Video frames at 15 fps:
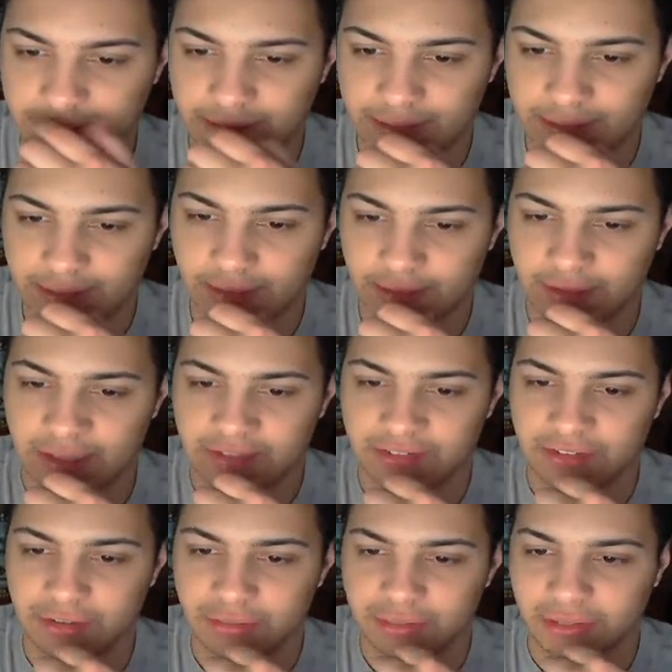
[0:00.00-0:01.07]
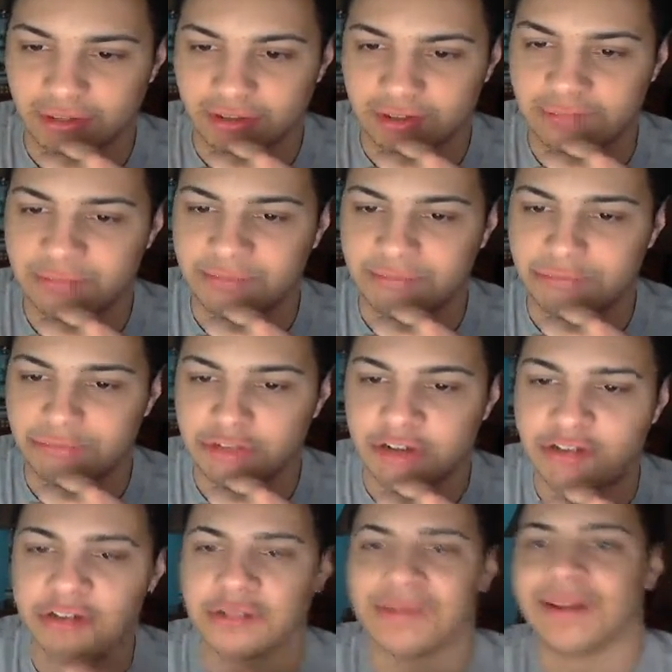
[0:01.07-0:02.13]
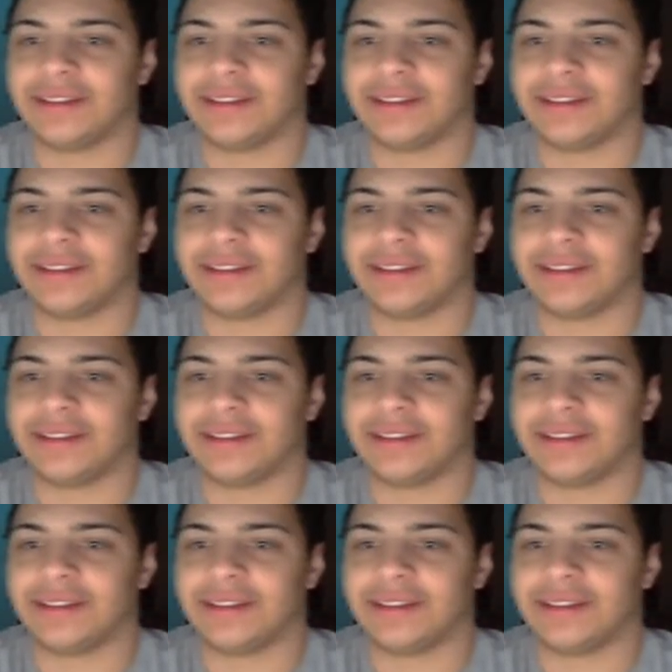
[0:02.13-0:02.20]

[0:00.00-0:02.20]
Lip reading: so that's going on. We heard about